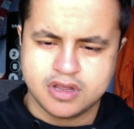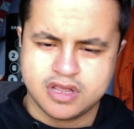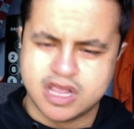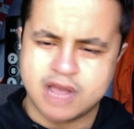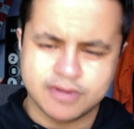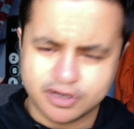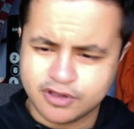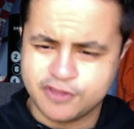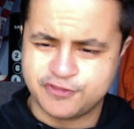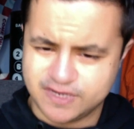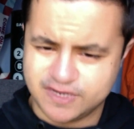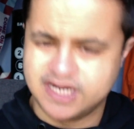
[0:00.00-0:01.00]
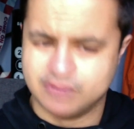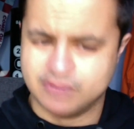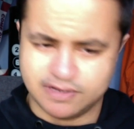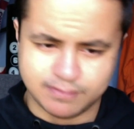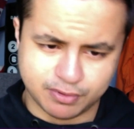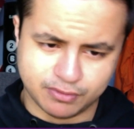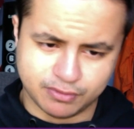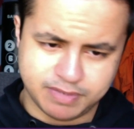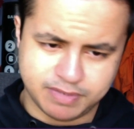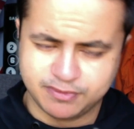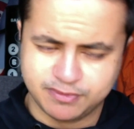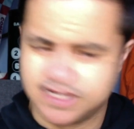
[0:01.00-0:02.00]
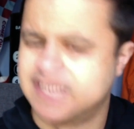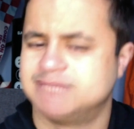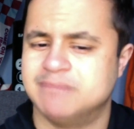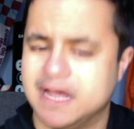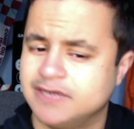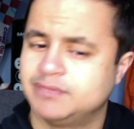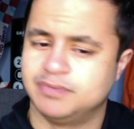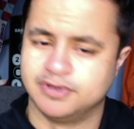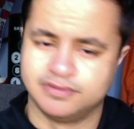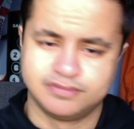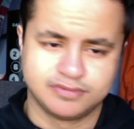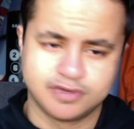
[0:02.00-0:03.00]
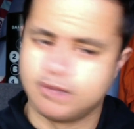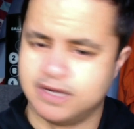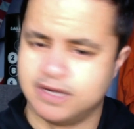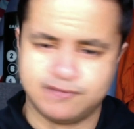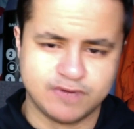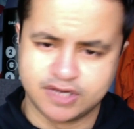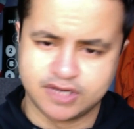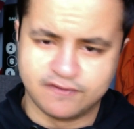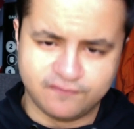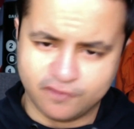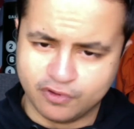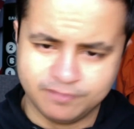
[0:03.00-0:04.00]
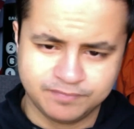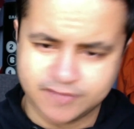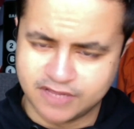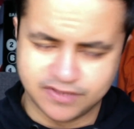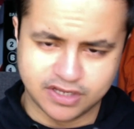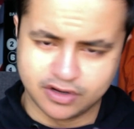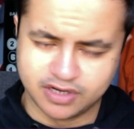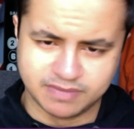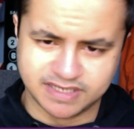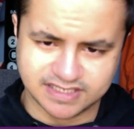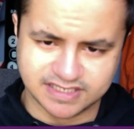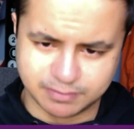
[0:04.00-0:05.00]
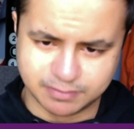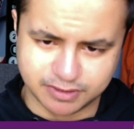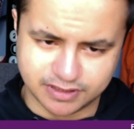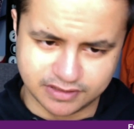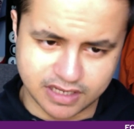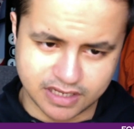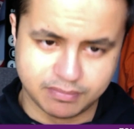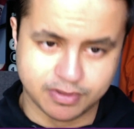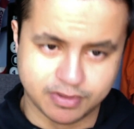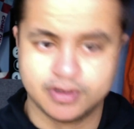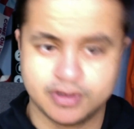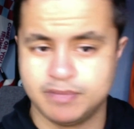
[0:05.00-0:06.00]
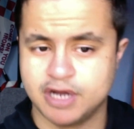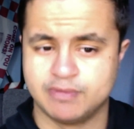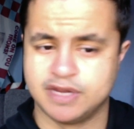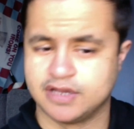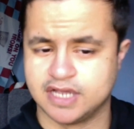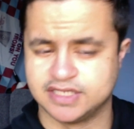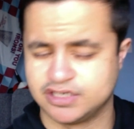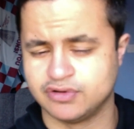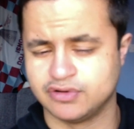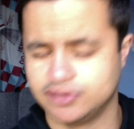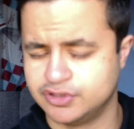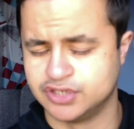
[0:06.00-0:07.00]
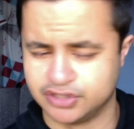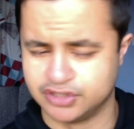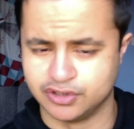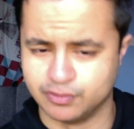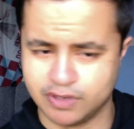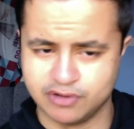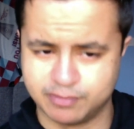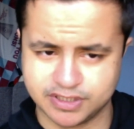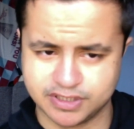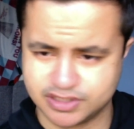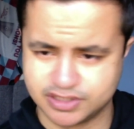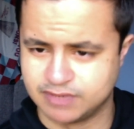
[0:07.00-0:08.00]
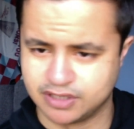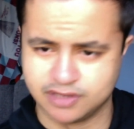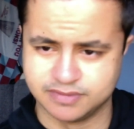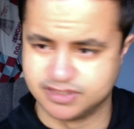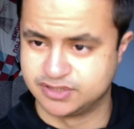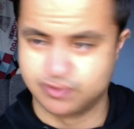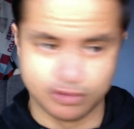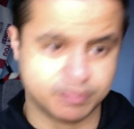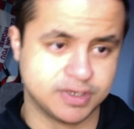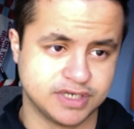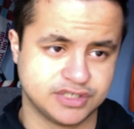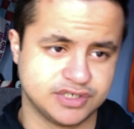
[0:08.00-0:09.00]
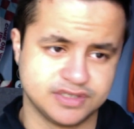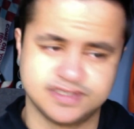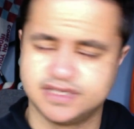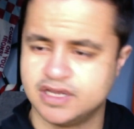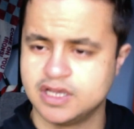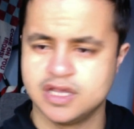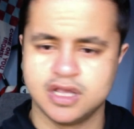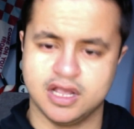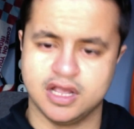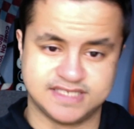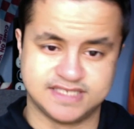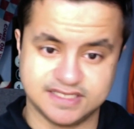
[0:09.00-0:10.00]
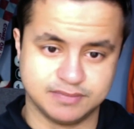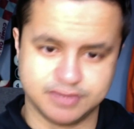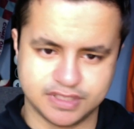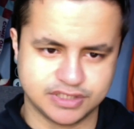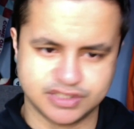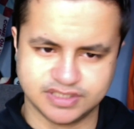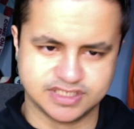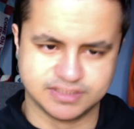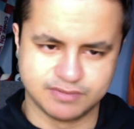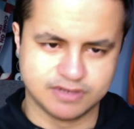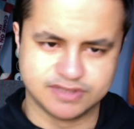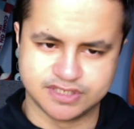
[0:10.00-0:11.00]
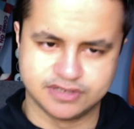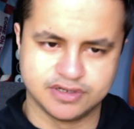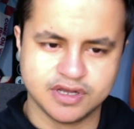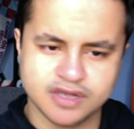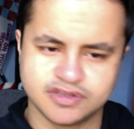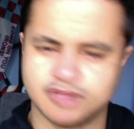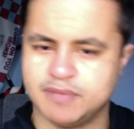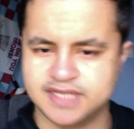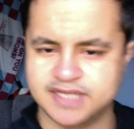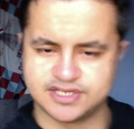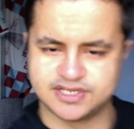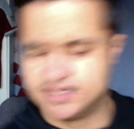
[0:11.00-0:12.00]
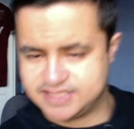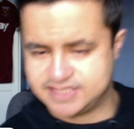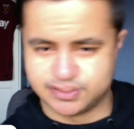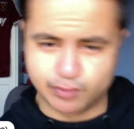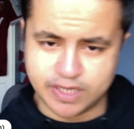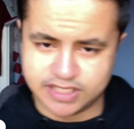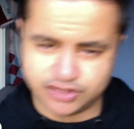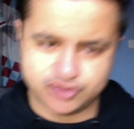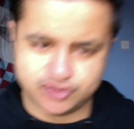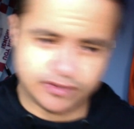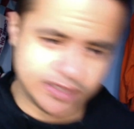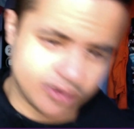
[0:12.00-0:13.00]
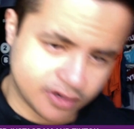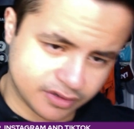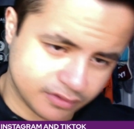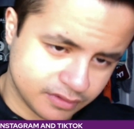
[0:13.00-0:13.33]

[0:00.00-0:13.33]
I'm going to go 3-0 Liverpool. People think that's bad, but come on. If we're looking at form, I think it only makes sense to predict that. But by the way, guys, I don't usually do well with predictions when it comes to score predictions, season predictions as well. So the Mike's curse is well and truly on.